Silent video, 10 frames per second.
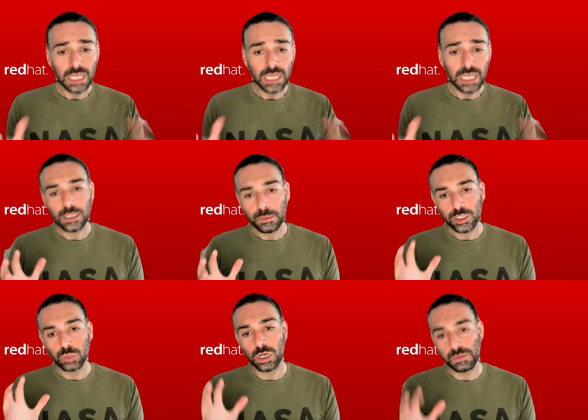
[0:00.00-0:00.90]

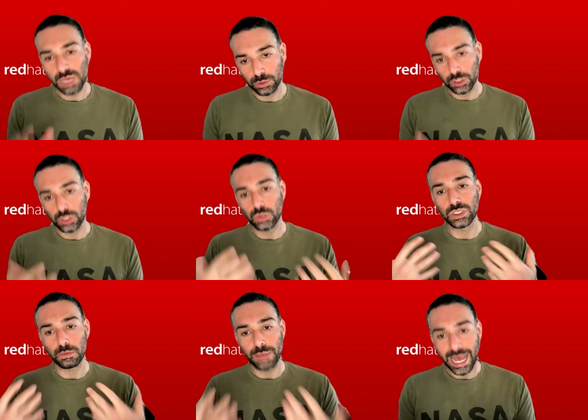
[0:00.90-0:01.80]
Developers want to be able to choose
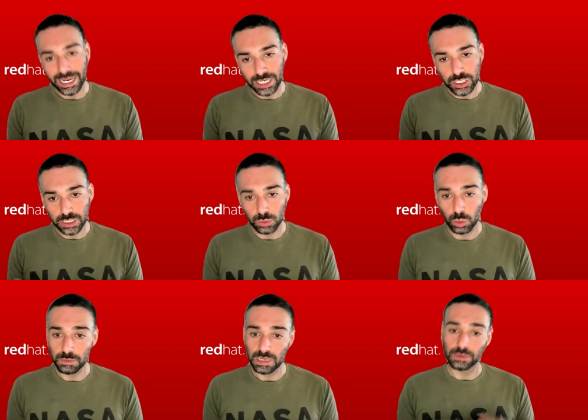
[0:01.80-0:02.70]
their packages, want
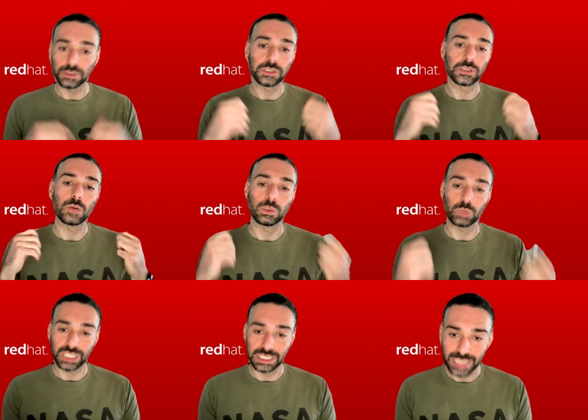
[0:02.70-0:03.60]
to be able to determine
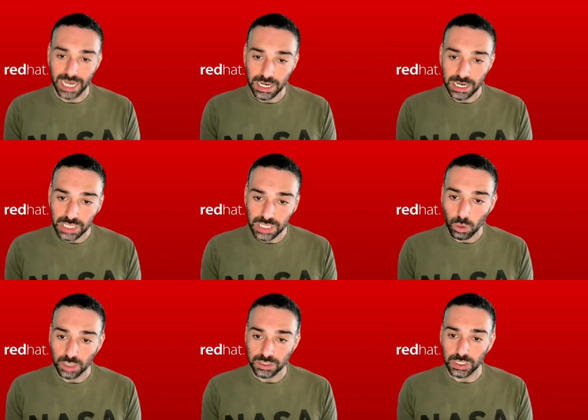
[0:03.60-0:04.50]
which containers they
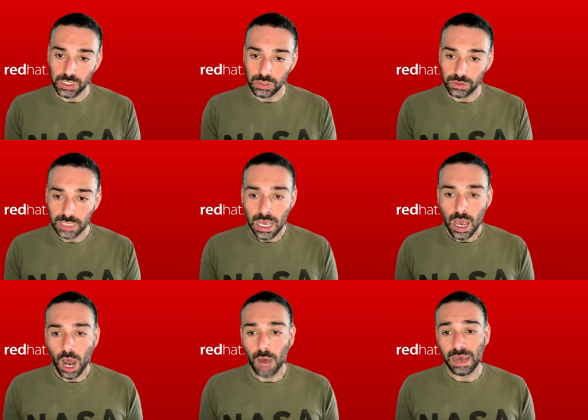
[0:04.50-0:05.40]
want to use,
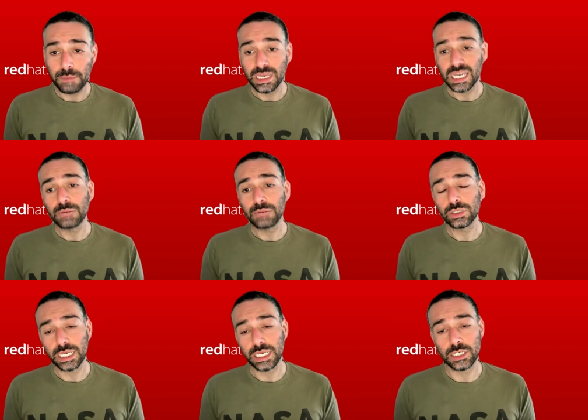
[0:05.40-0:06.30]
um, and being able
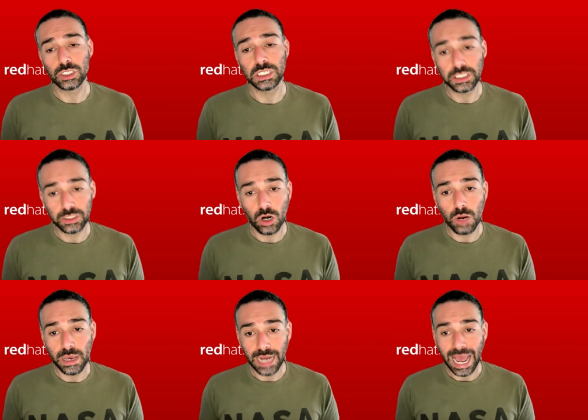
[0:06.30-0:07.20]
to essentially
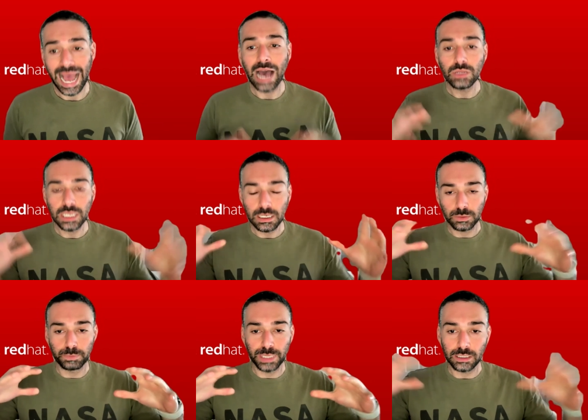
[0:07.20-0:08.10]
determine how they
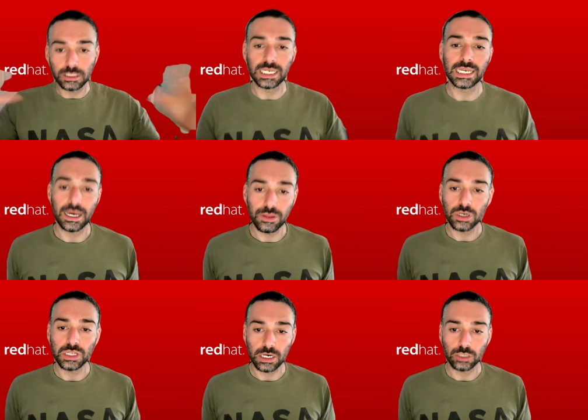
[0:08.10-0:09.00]
build
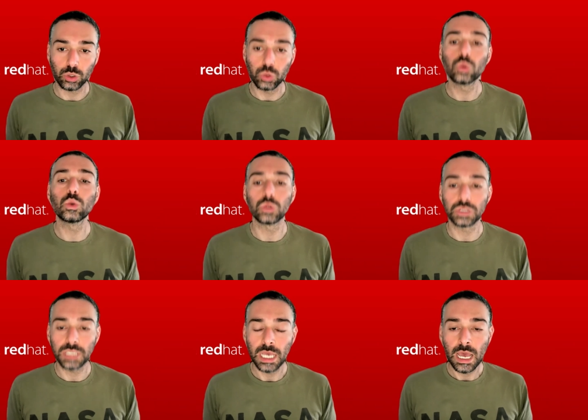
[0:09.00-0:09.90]
together their
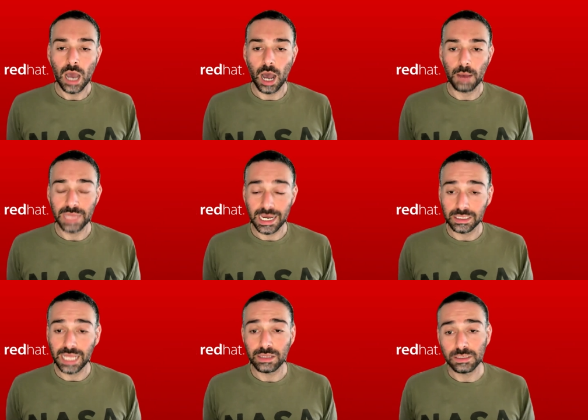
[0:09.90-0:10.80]
tools um, that
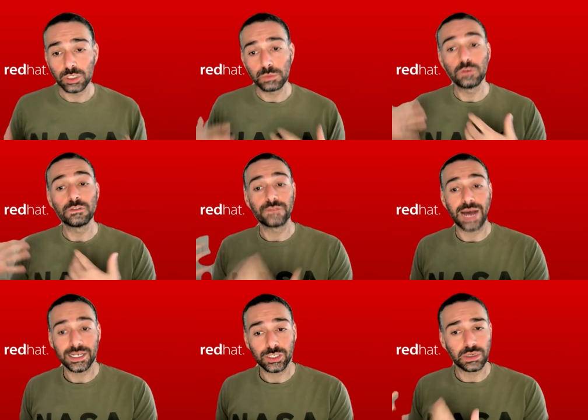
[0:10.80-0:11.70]
allow them to move
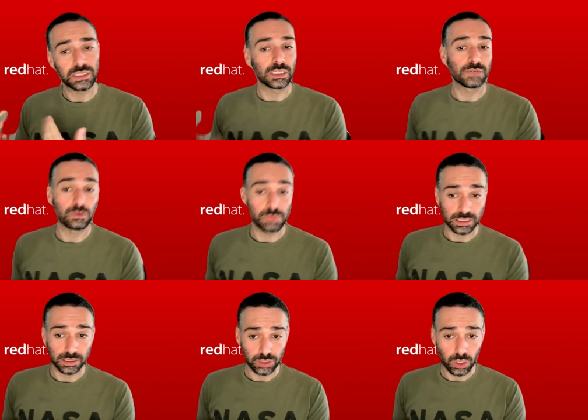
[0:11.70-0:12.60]
faster and deliver
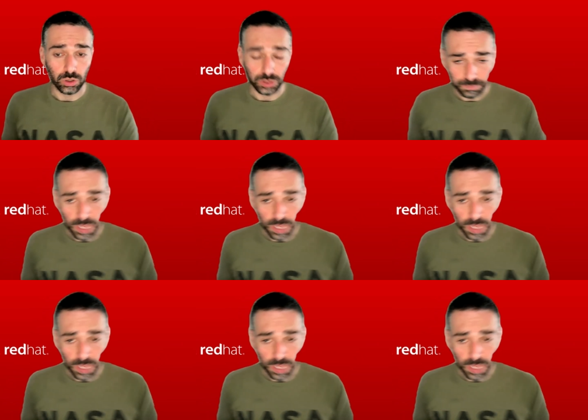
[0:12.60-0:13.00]
business goals.